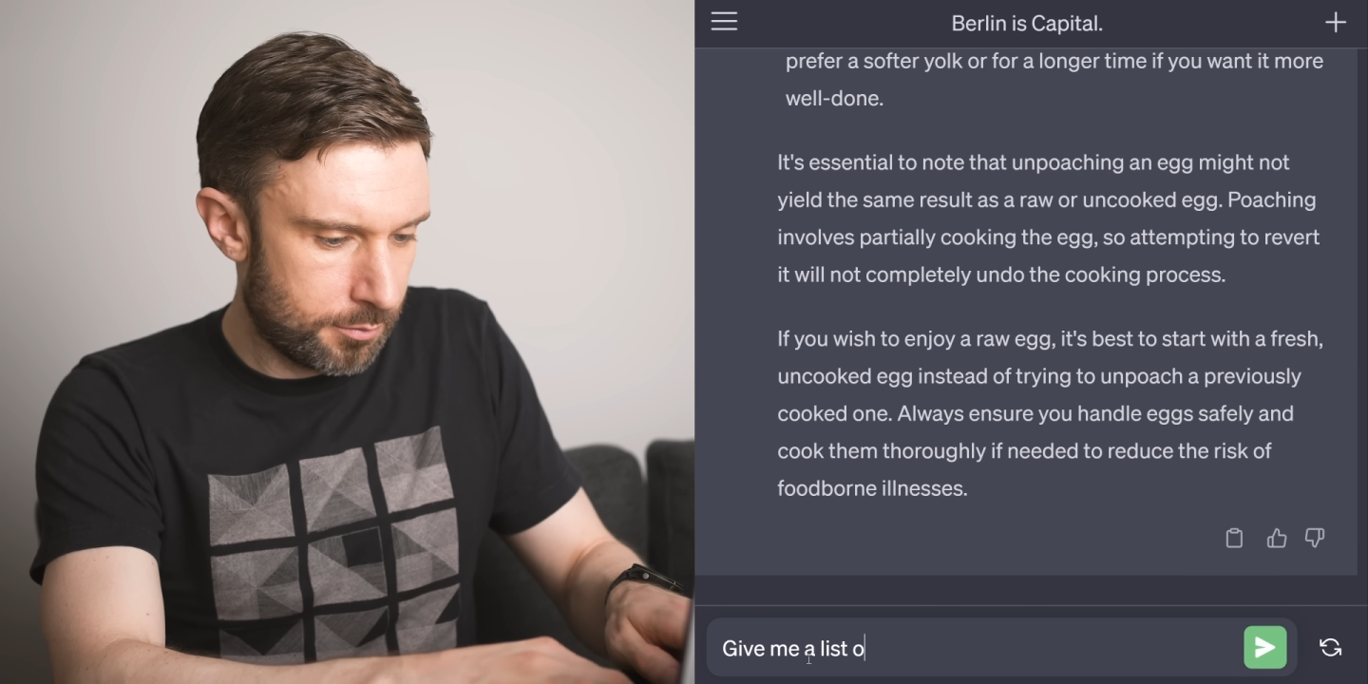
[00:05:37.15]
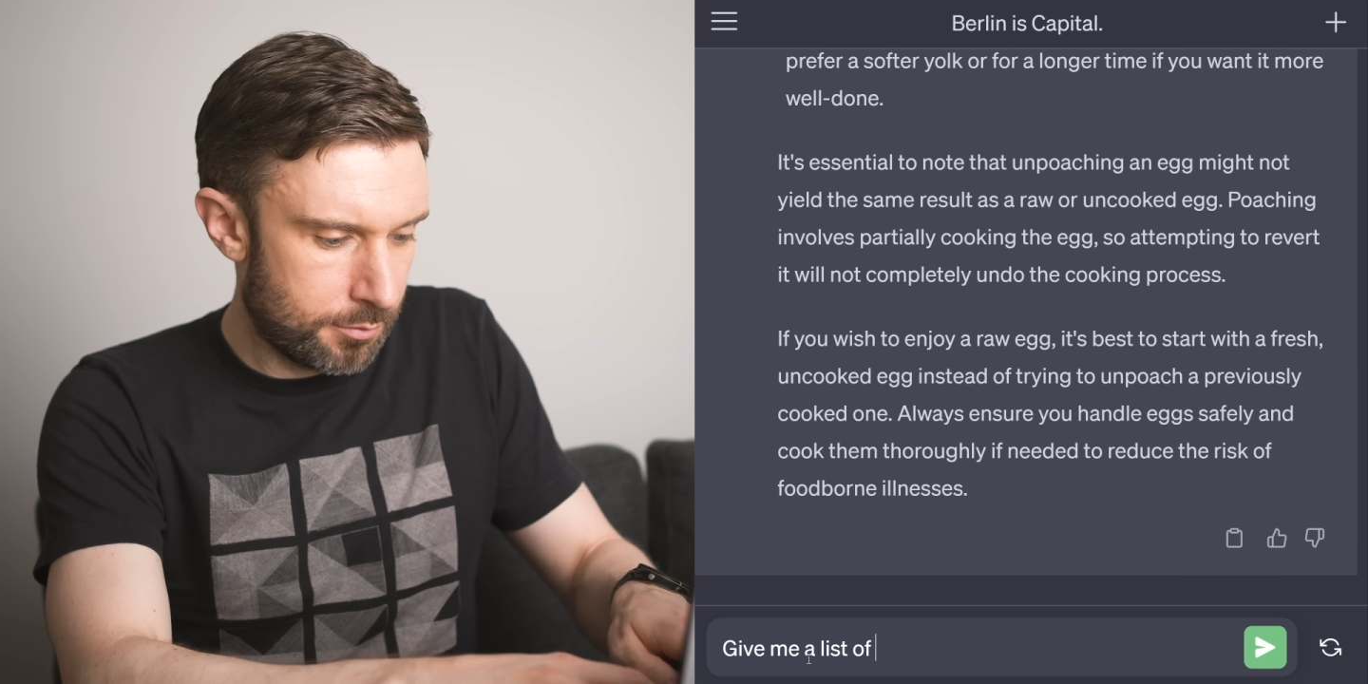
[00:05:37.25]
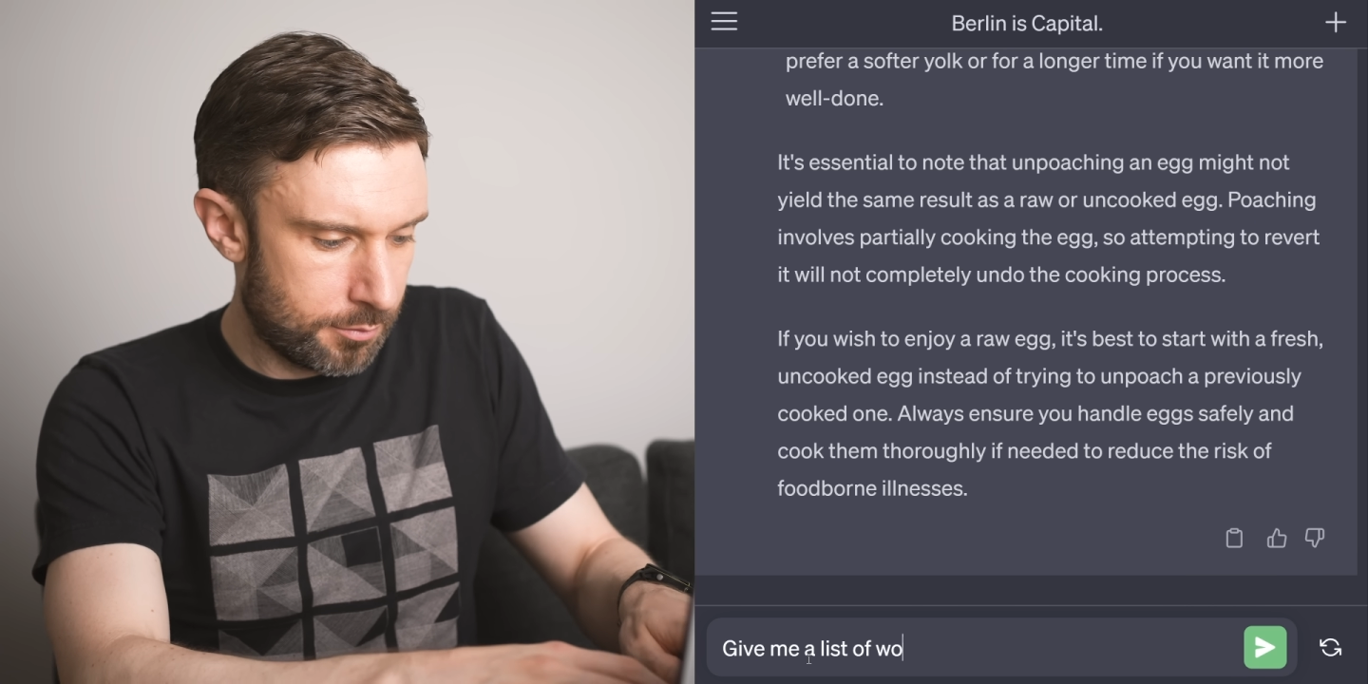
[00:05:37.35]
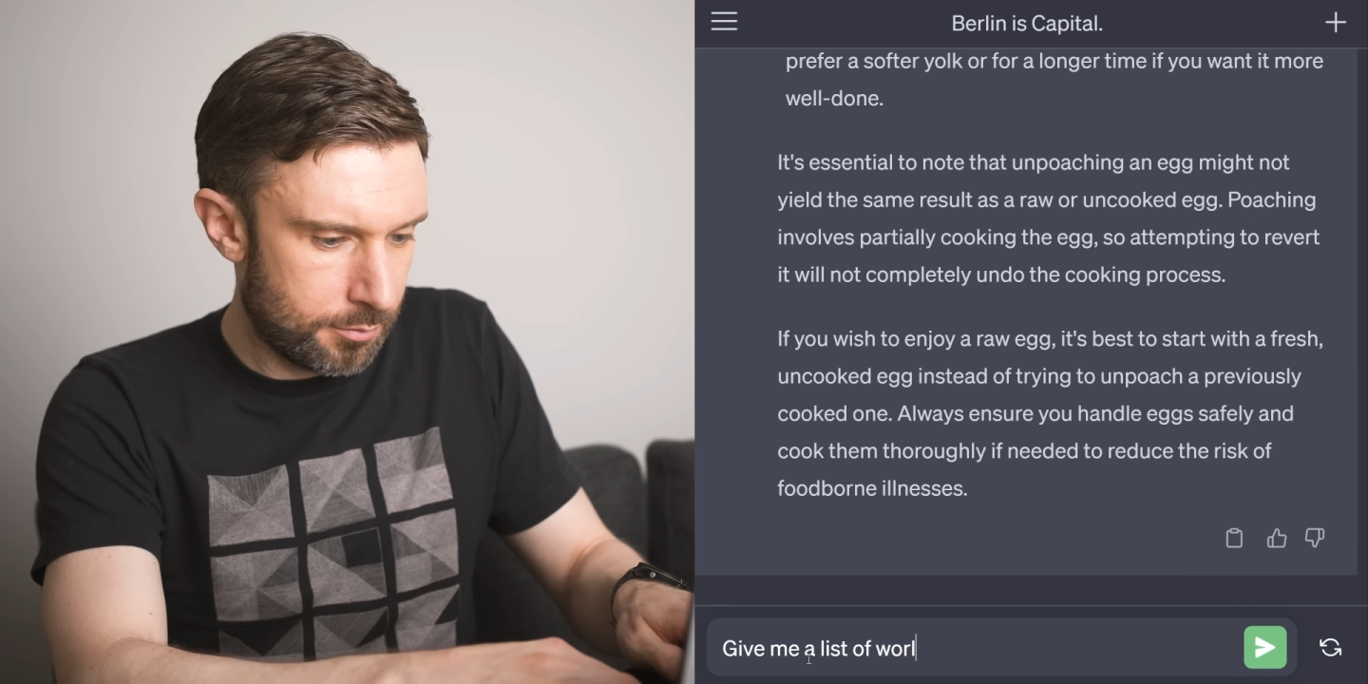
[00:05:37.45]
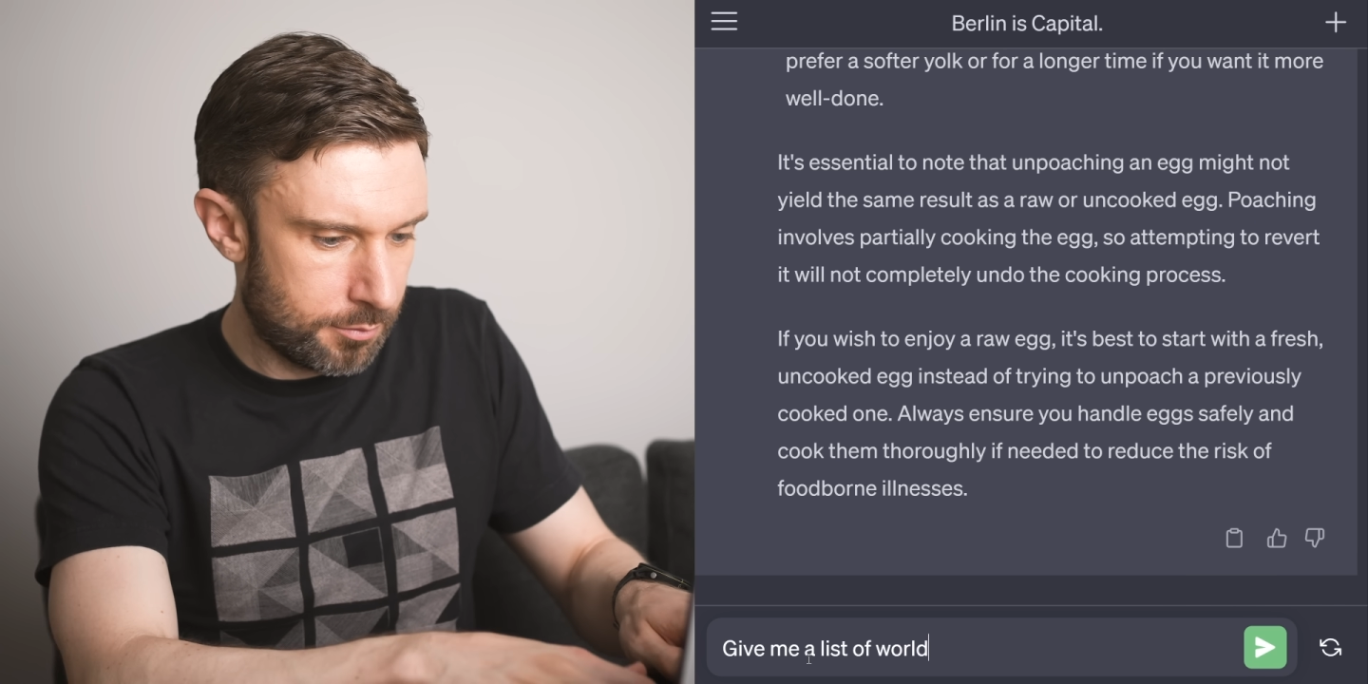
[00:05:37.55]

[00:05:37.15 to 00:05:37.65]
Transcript: world